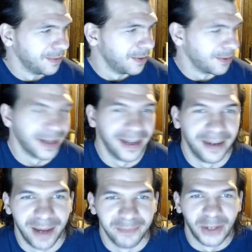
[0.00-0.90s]
Okay,
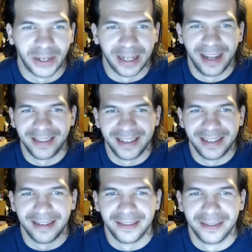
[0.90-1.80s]
I'm looking at the
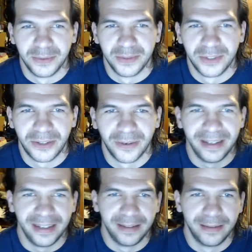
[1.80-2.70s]

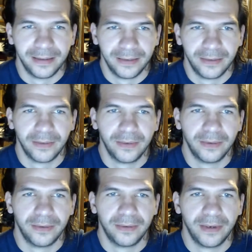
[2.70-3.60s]
screen
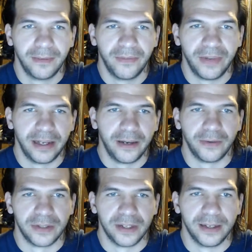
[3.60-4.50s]
of the video.
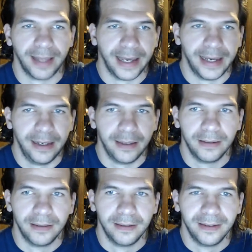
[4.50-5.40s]
There's a delay.
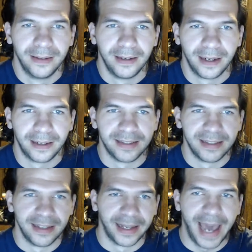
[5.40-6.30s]
I could
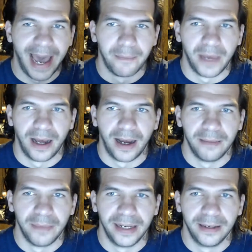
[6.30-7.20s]
see the cat
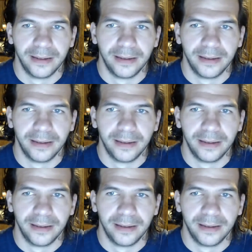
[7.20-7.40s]
behind me,